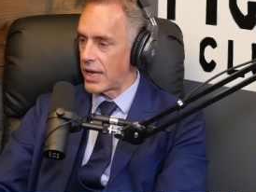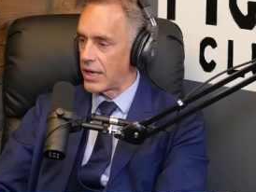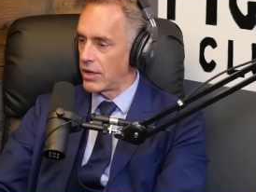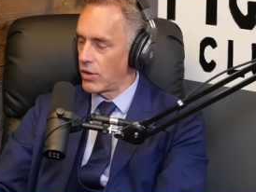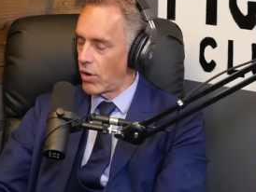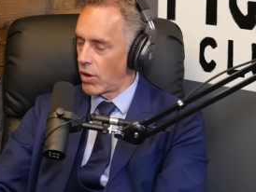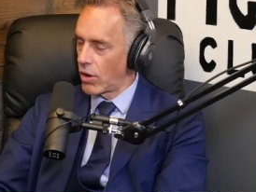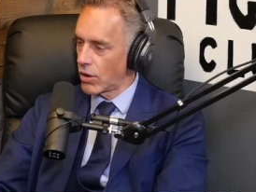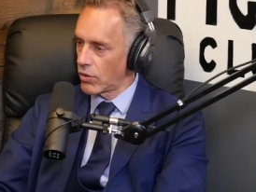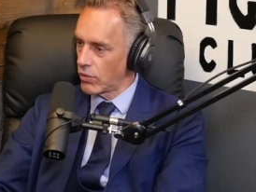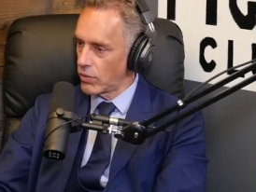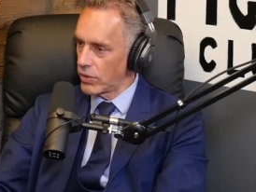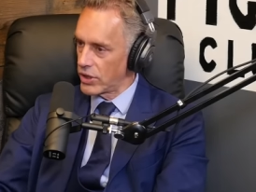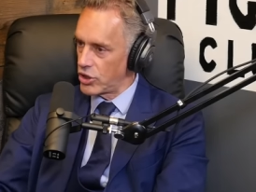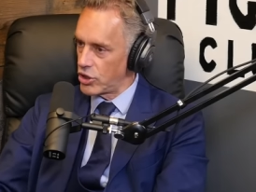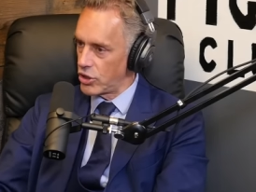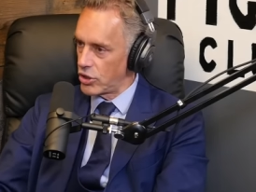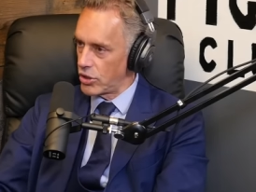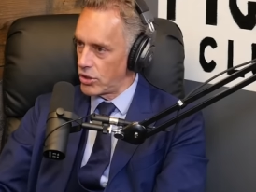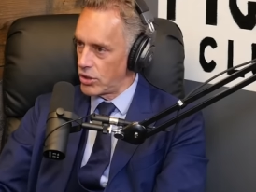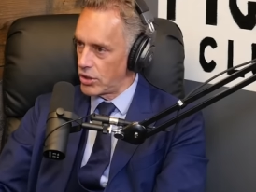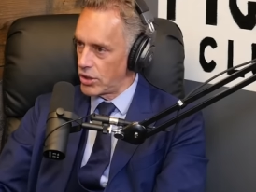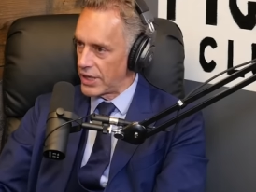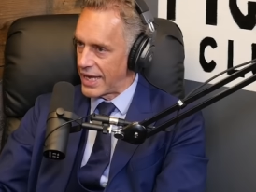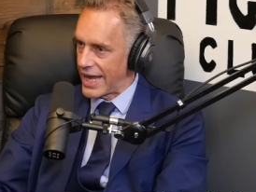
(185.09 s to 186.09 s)
And not
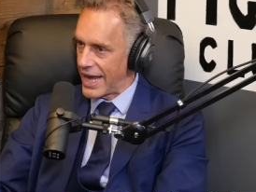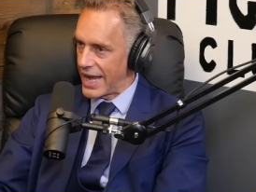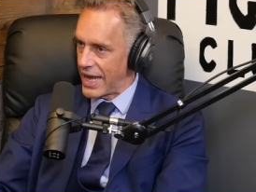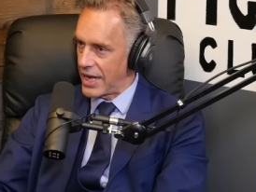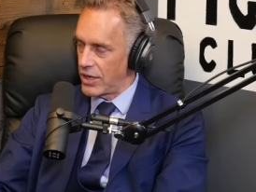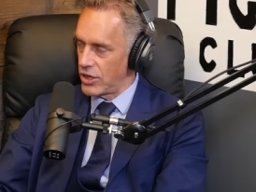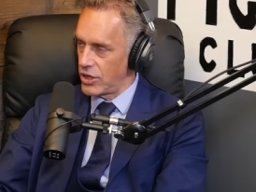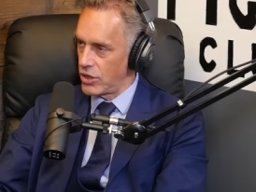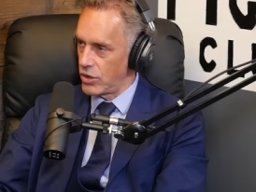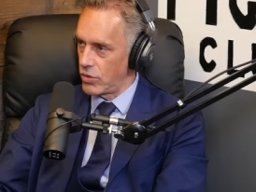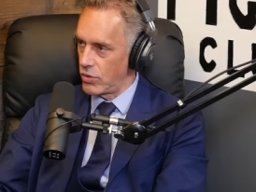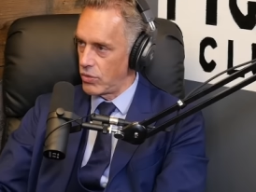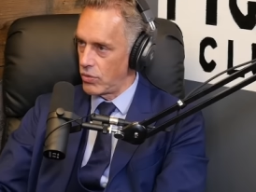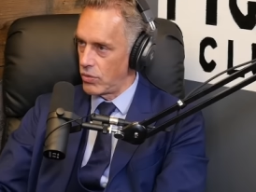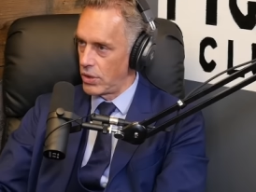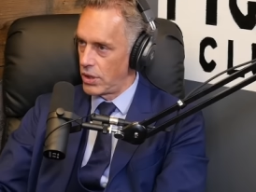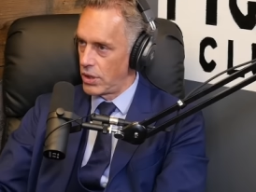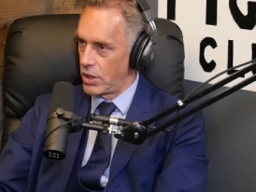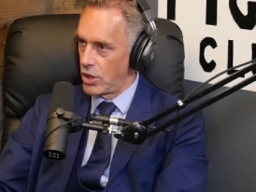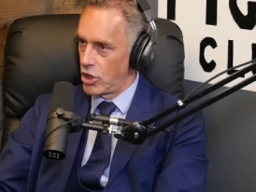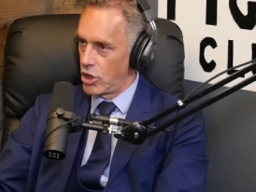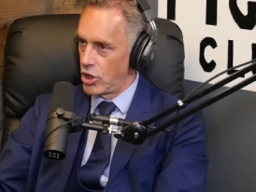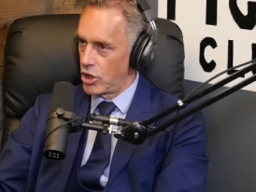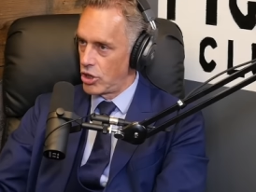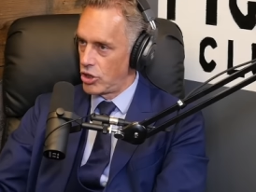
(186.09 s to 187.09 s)
only can you,
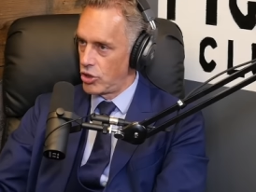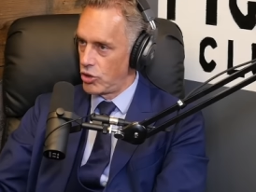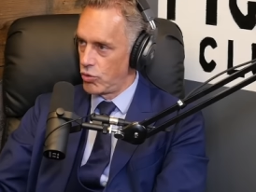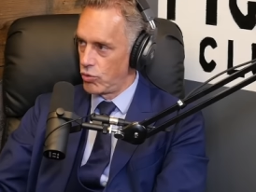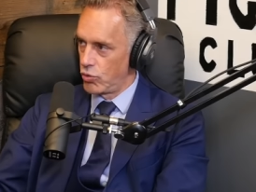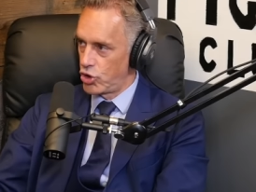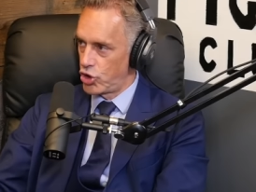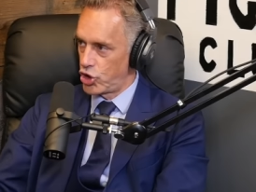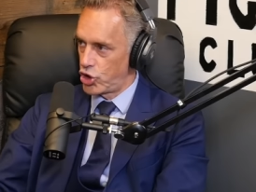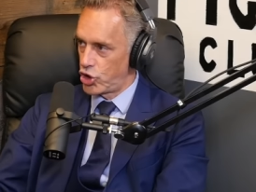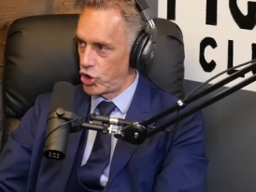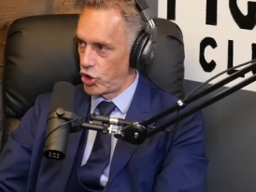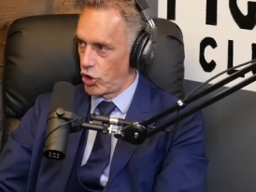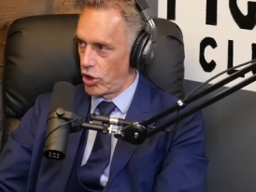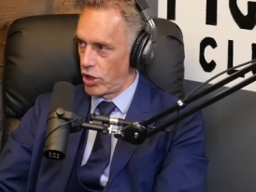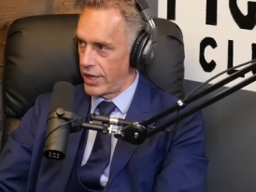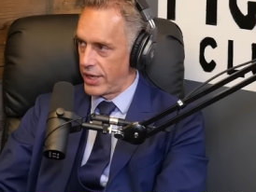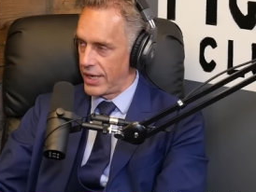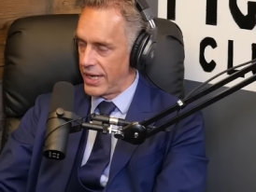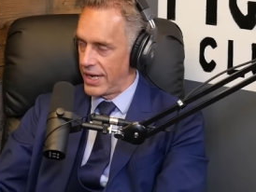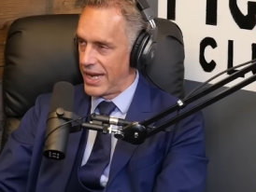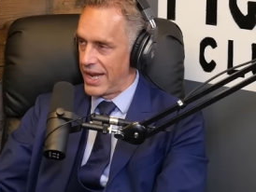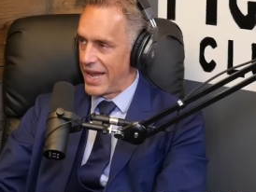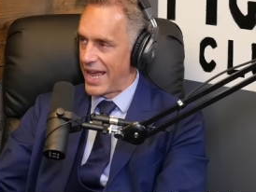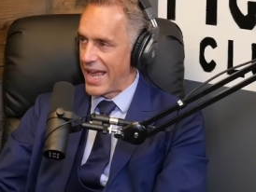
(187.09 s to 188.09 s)
you
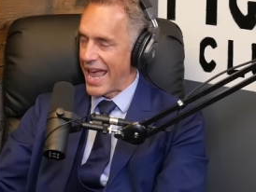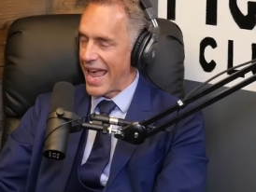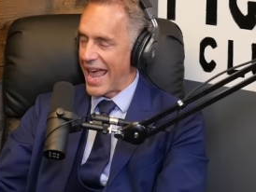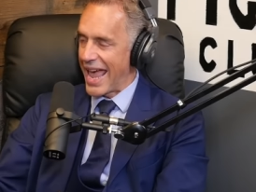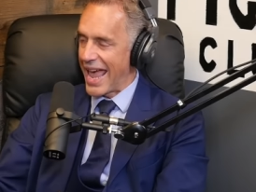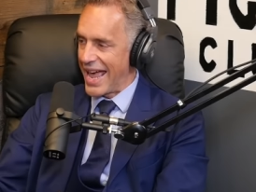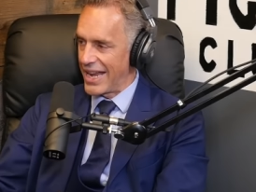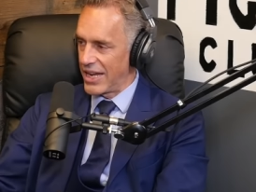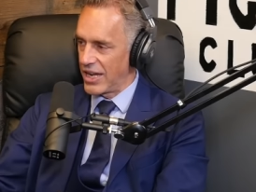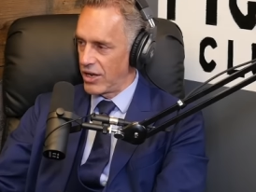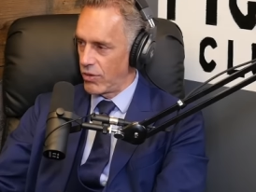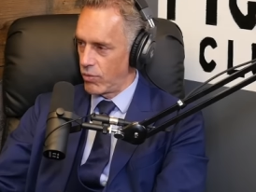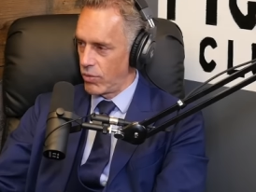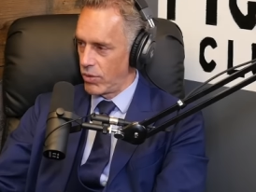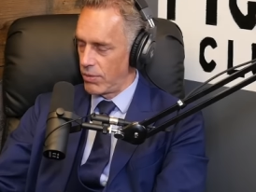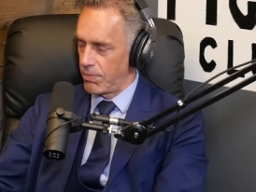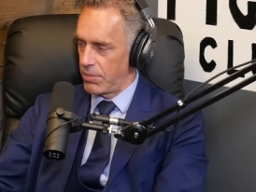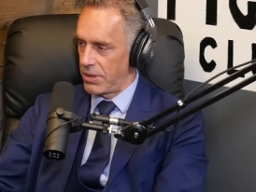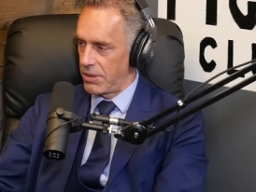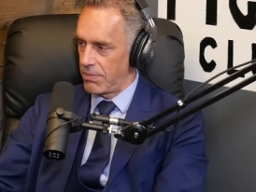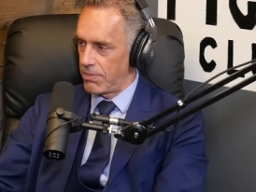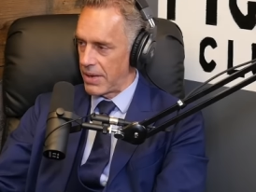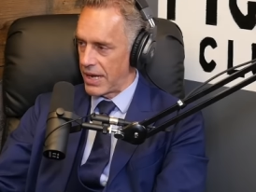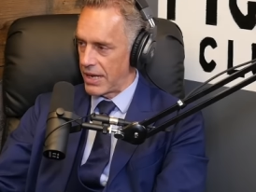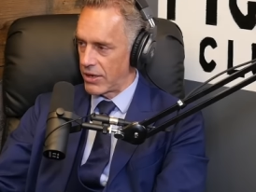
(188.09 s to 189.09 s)
should, and it
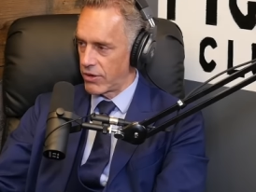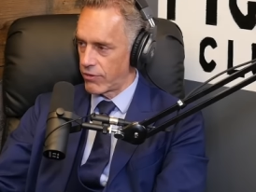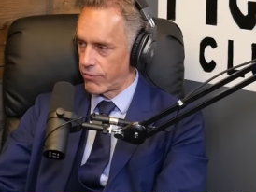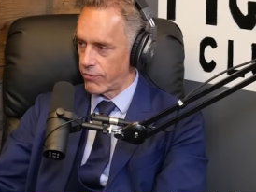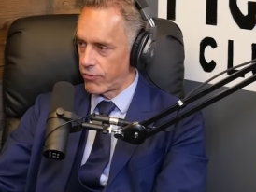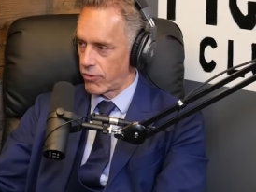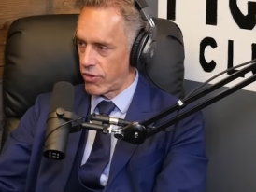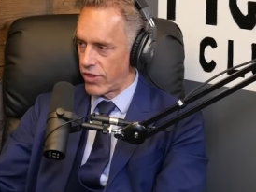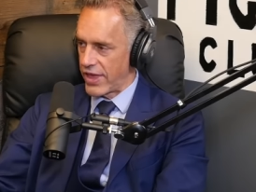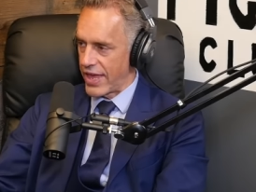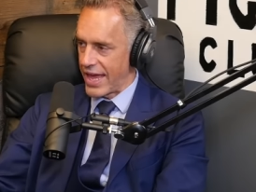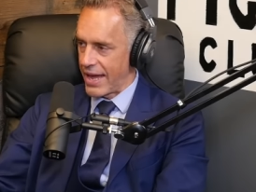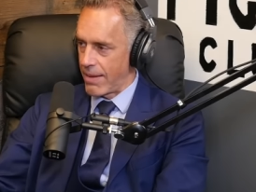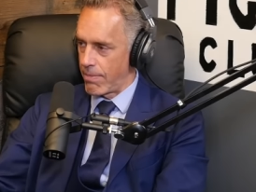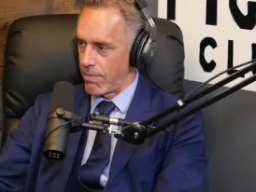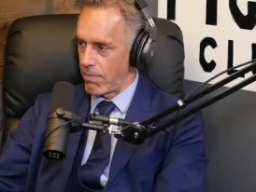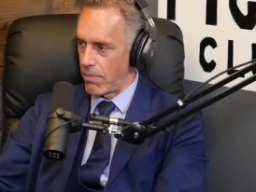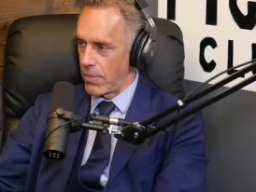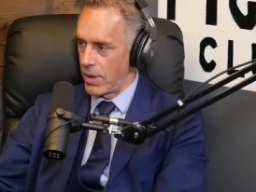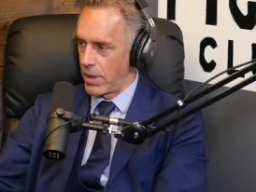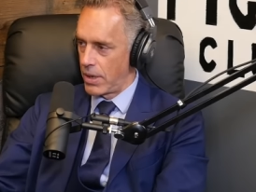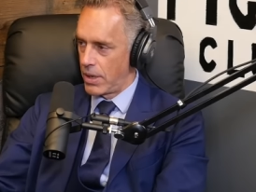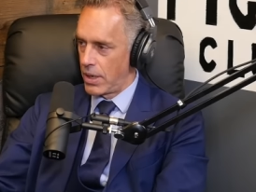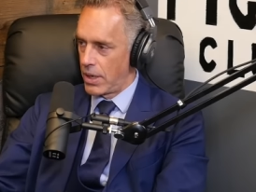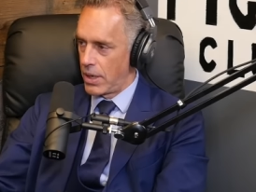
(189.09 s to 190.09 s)
would be better for
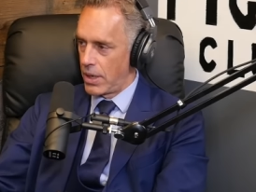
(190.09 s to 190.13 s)
them.